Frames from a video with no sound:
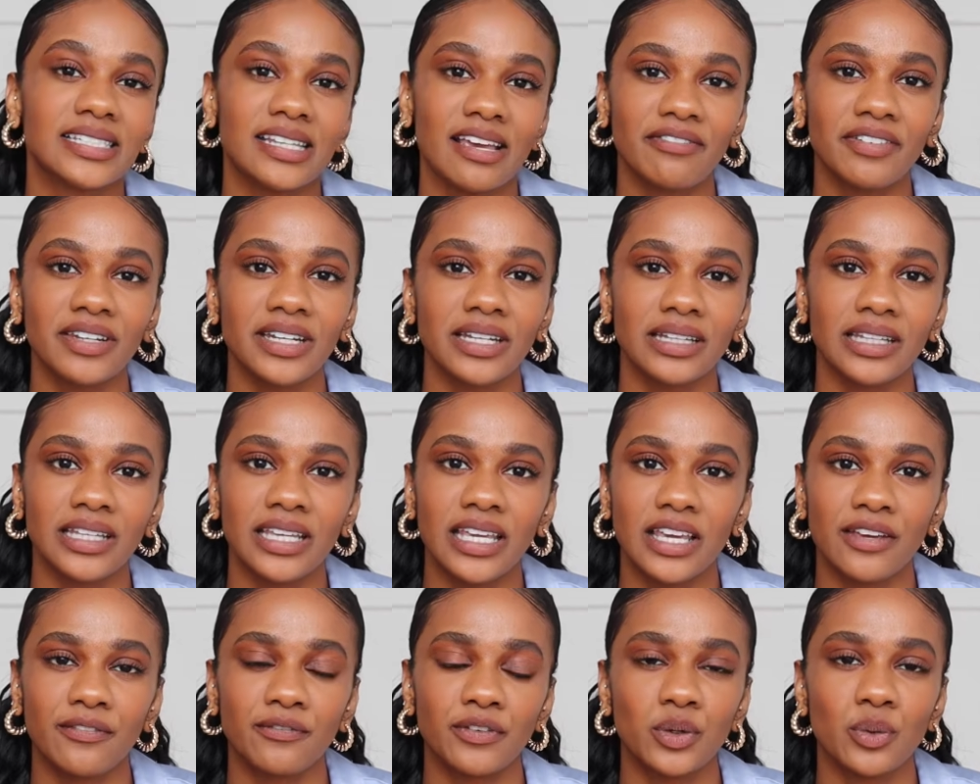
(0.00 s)

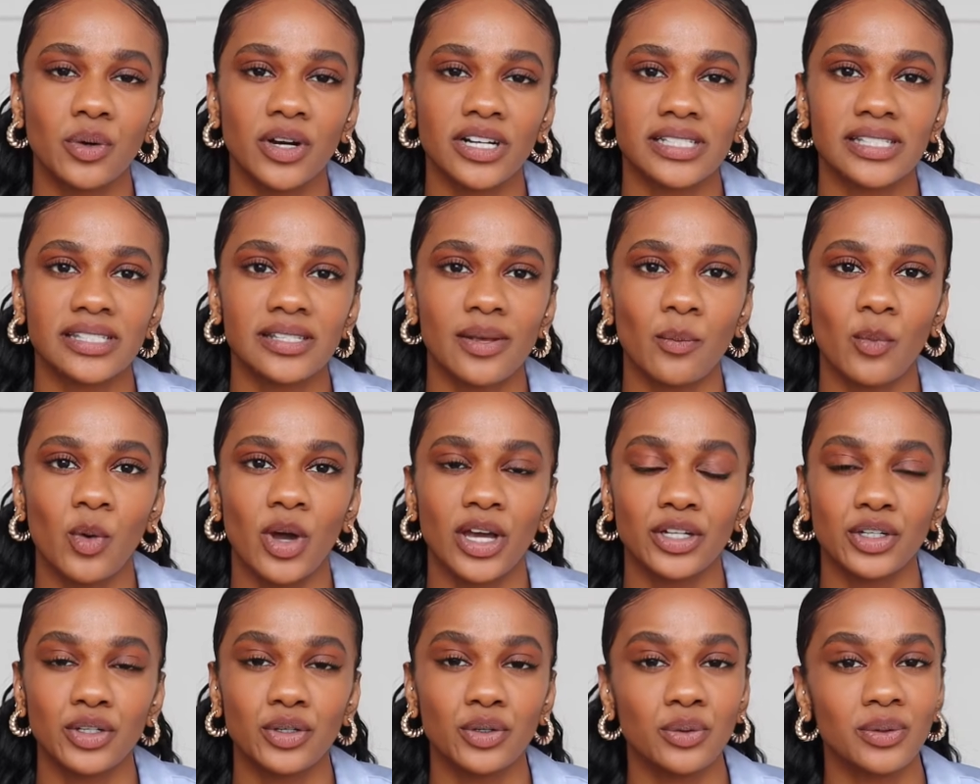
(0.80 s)
Definitely, if you are
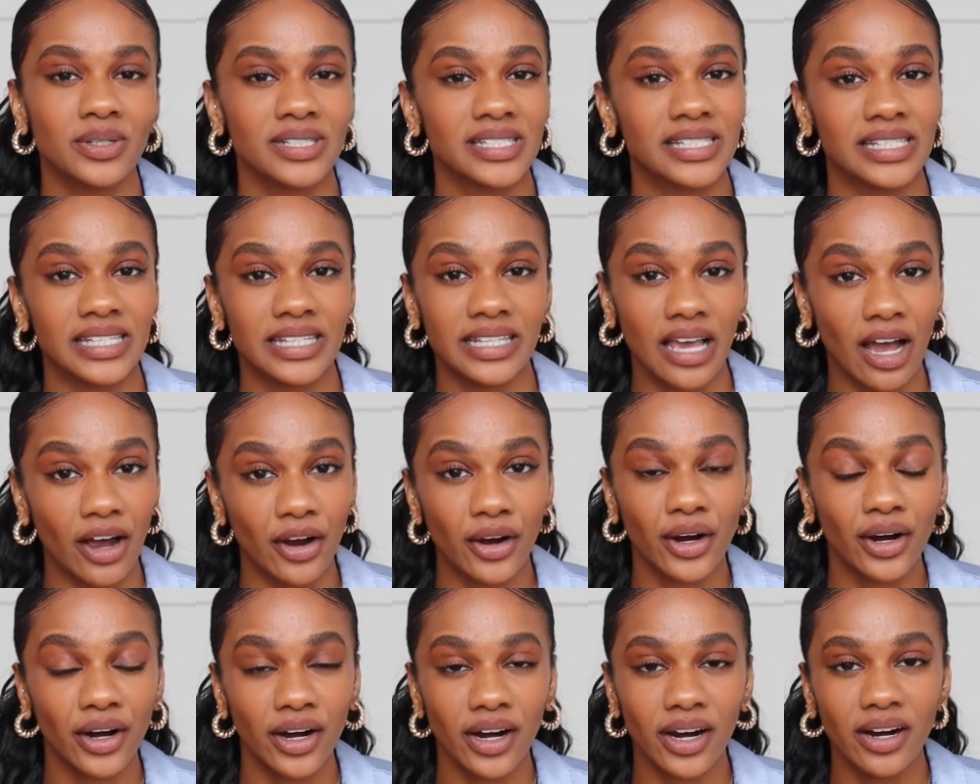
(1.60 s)
someone who is
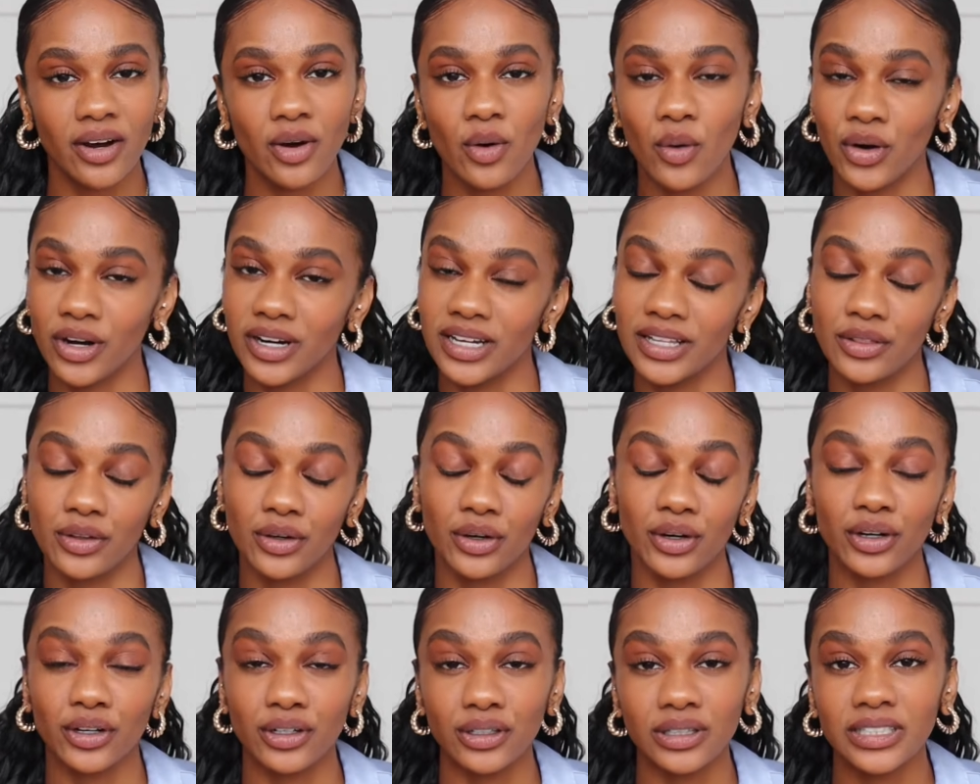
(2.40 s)
younger or in
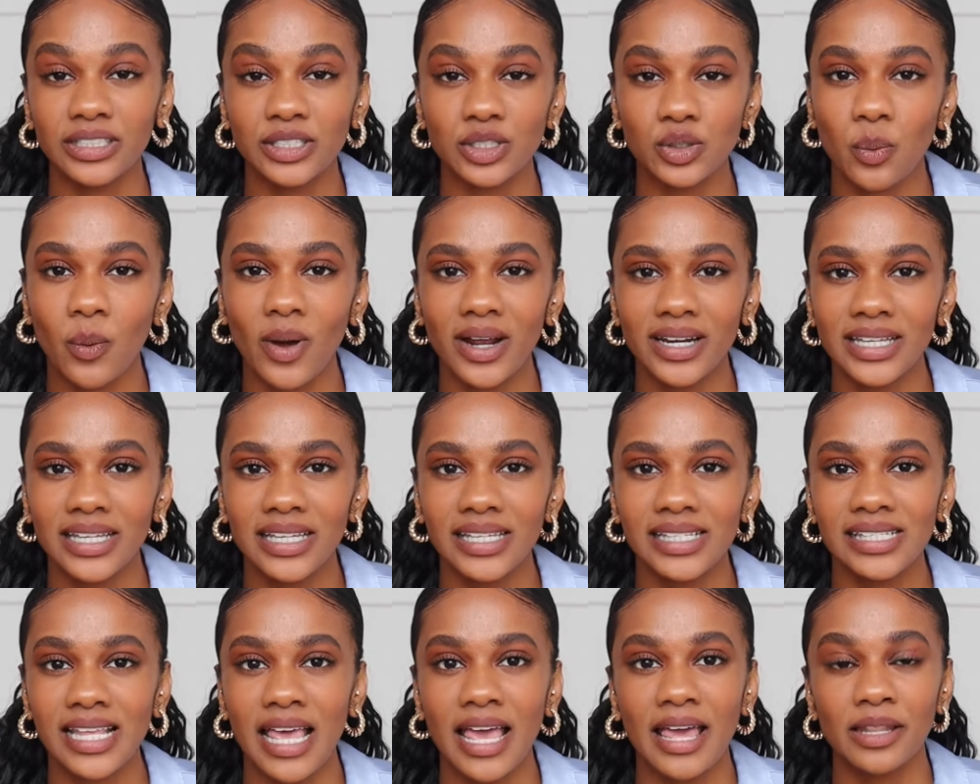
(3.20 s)
their early
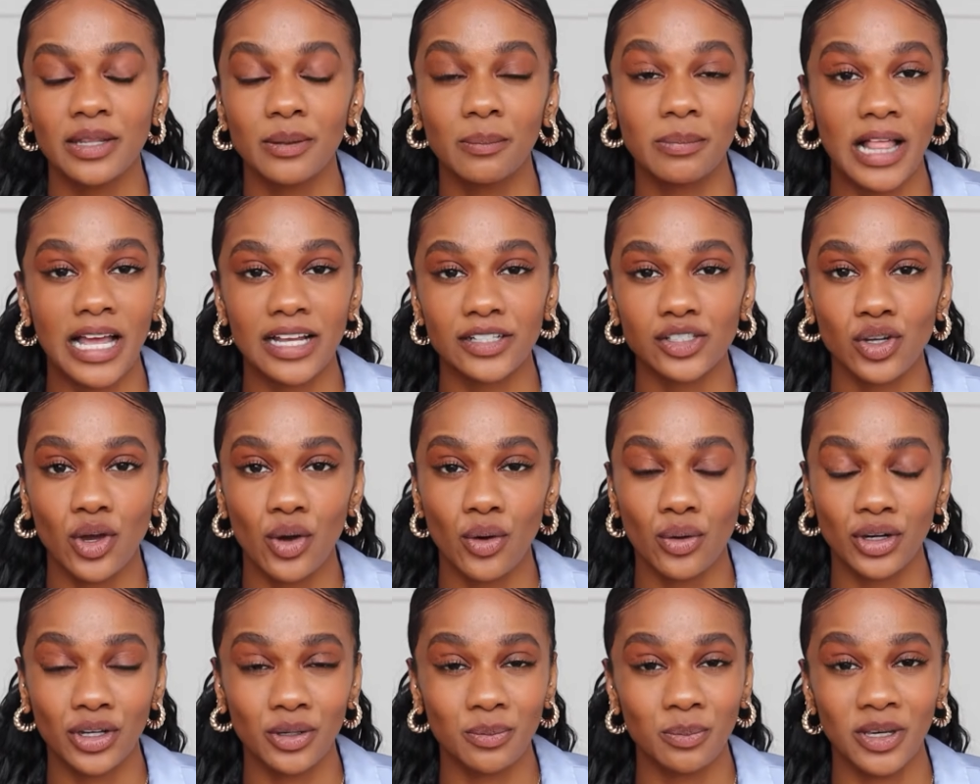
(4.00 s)
20s, the
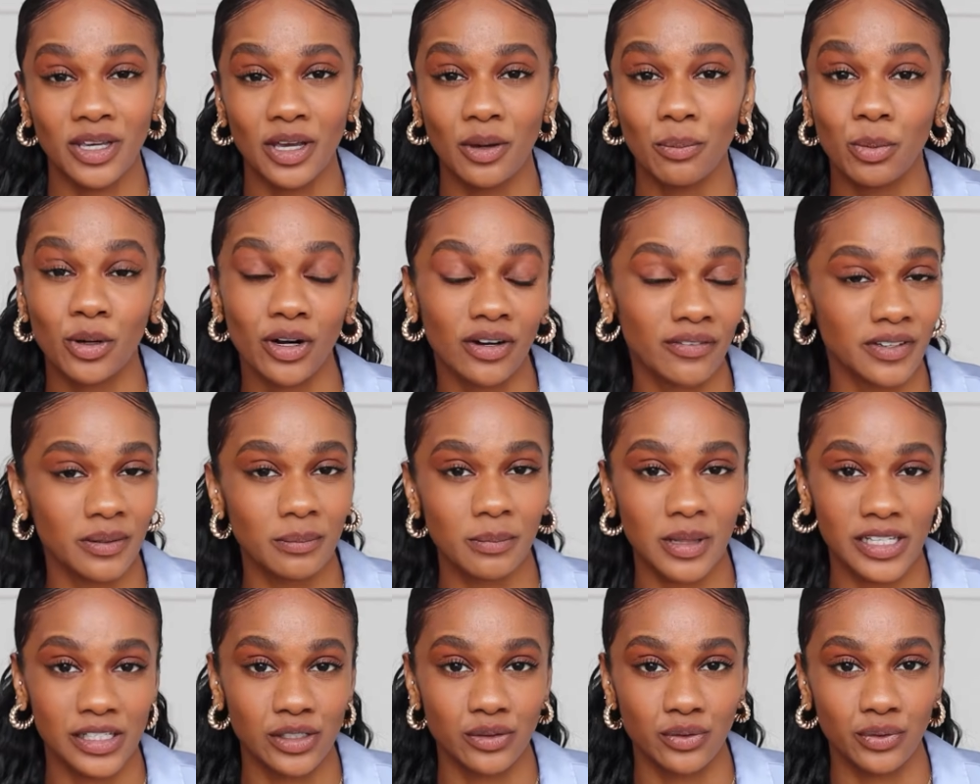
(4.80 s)
Plateau could be a
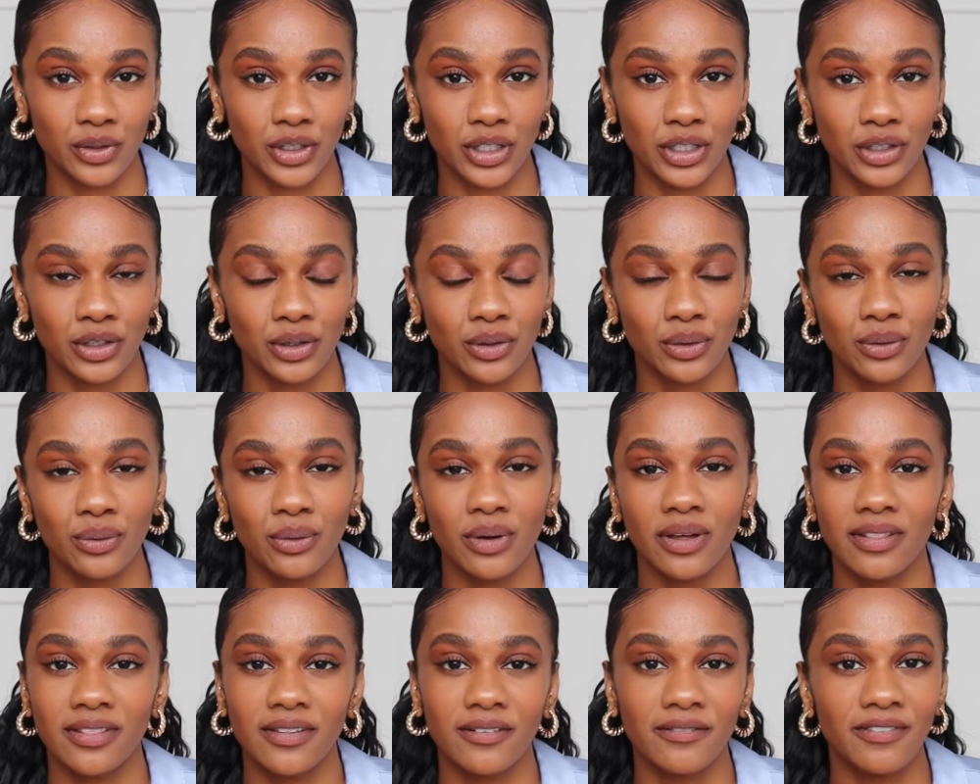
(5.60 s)
perfect place for you.
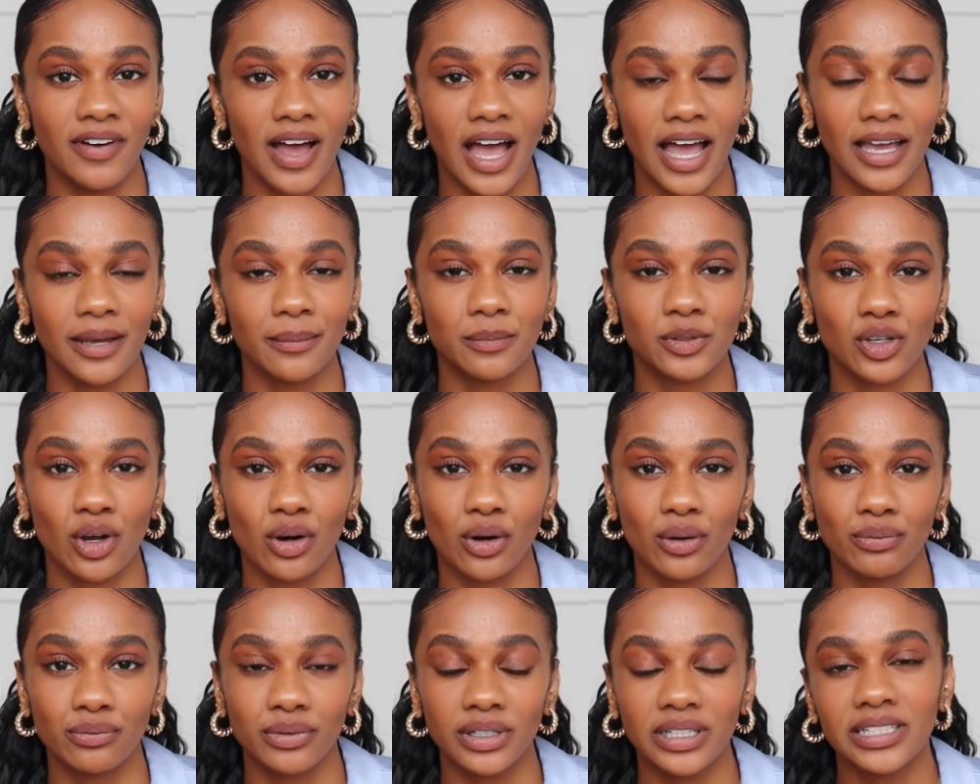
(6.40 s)
The vibes
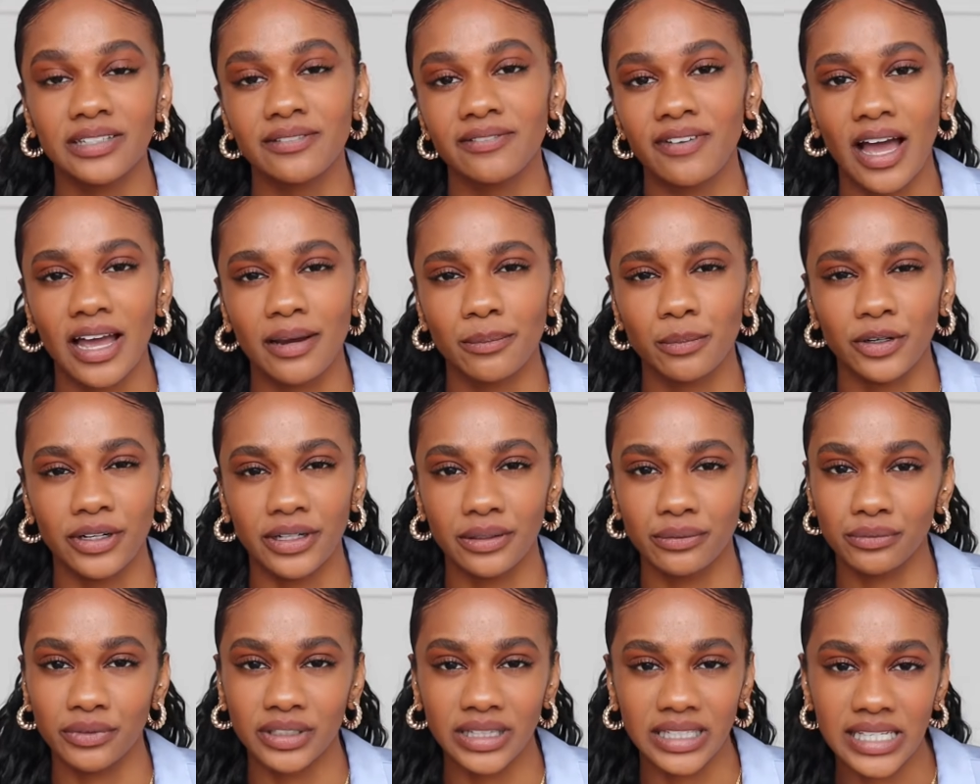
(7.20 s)
are really
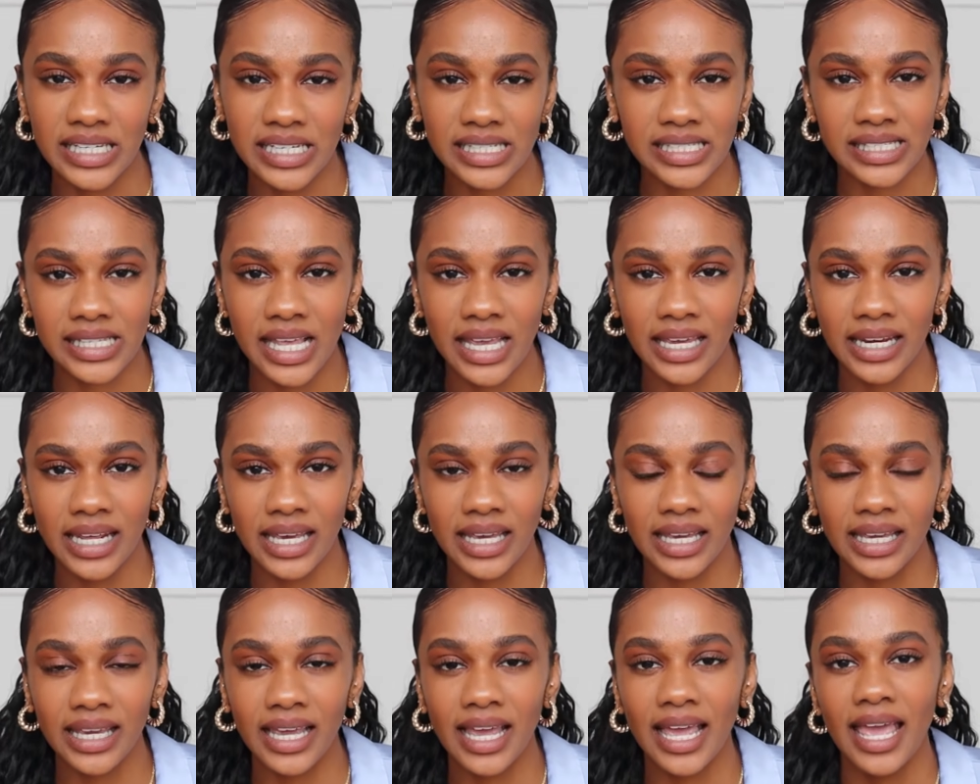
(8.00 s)
vibrant, really
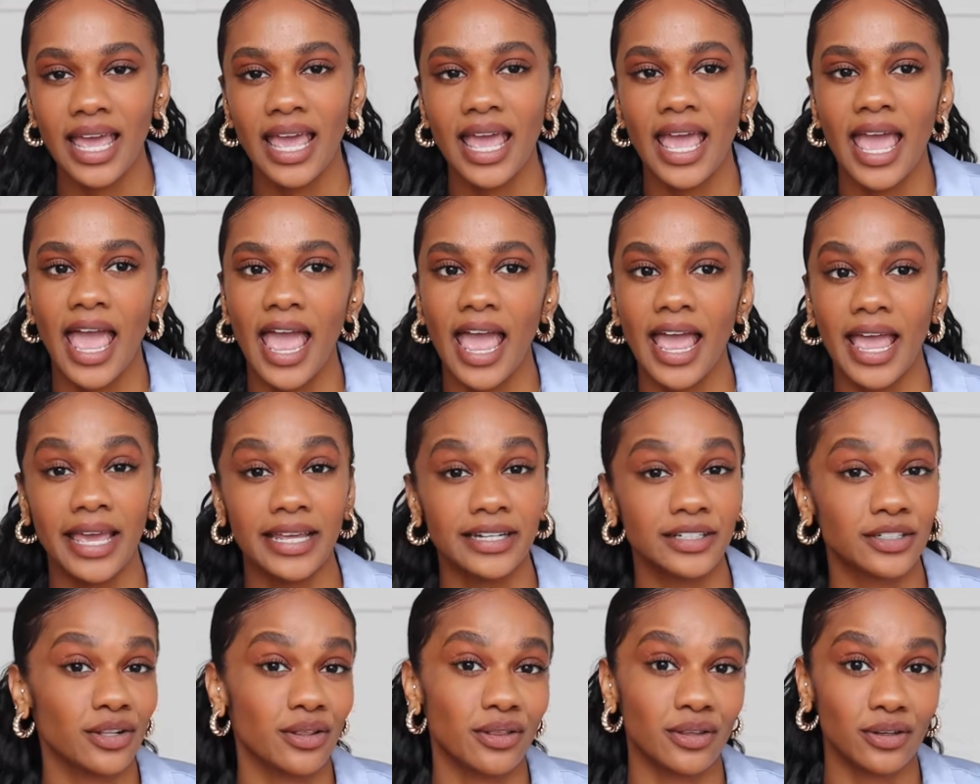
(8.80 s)
exciting,
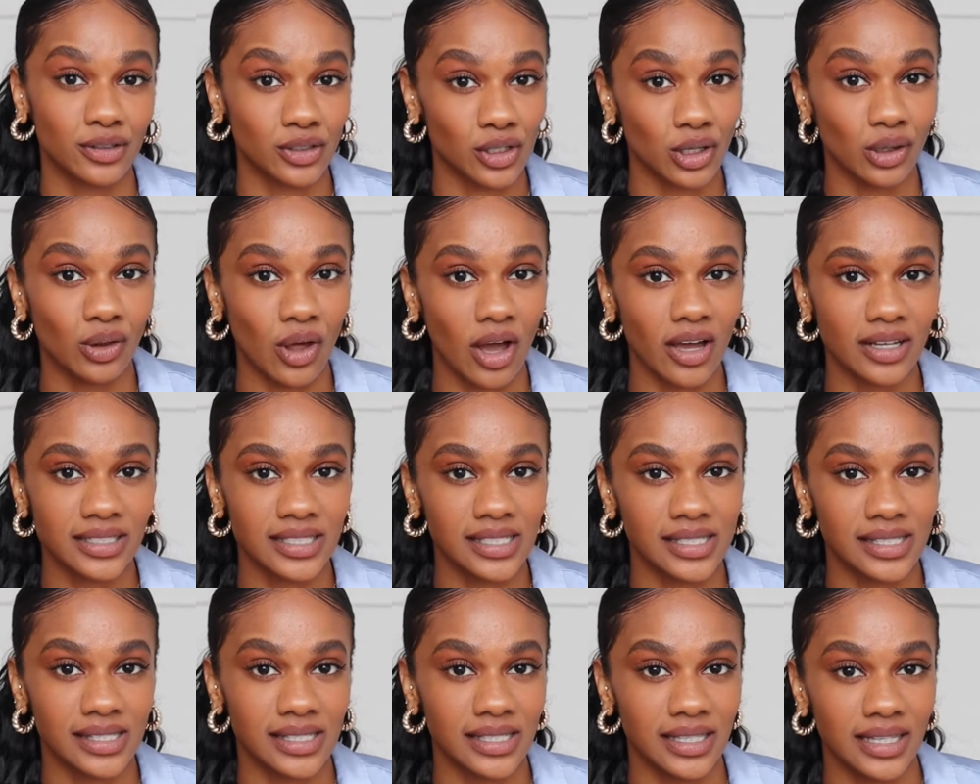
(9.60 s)
and there's a lot
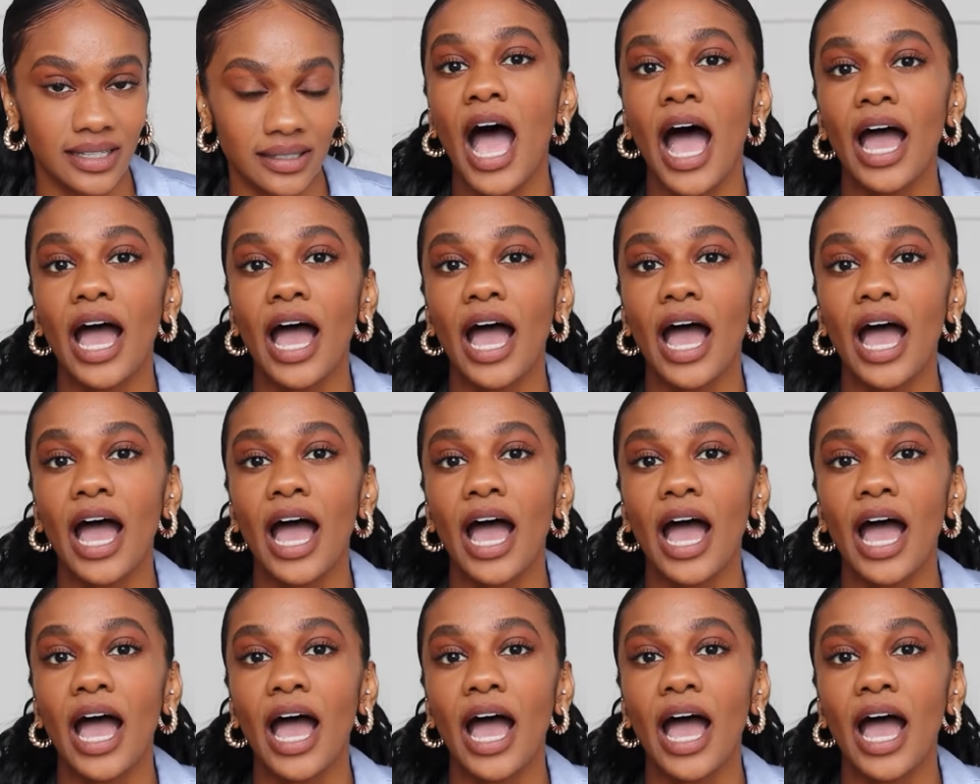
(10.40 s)
to see.